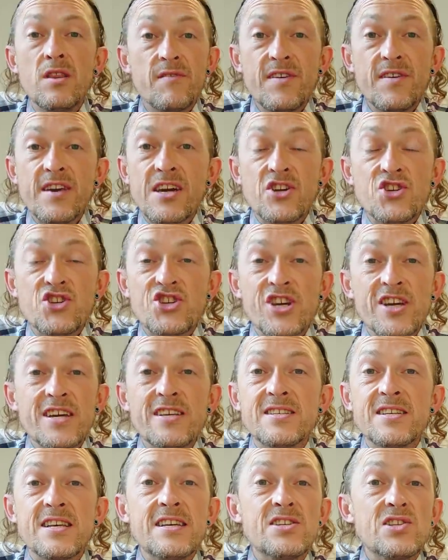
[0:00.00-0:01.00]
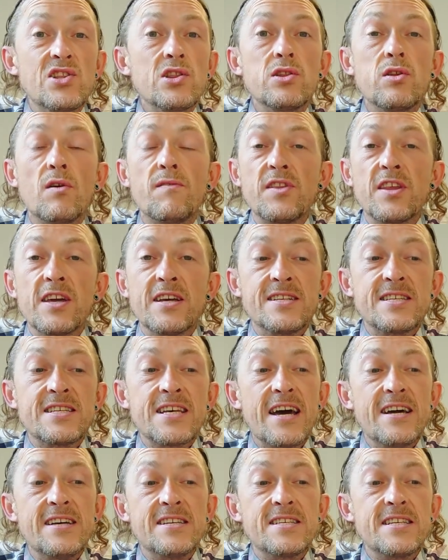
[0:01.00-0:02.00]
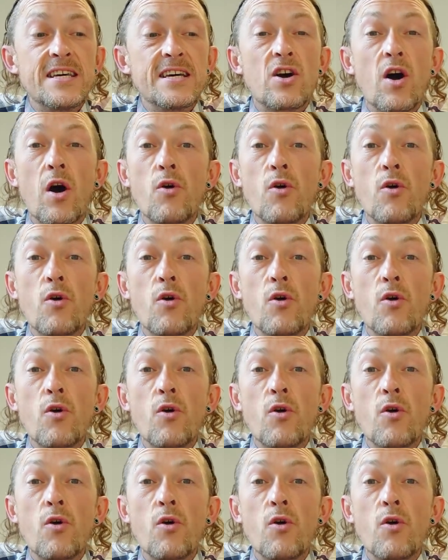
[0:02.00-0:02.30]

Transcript: The vegan cheese is lovely and tasty.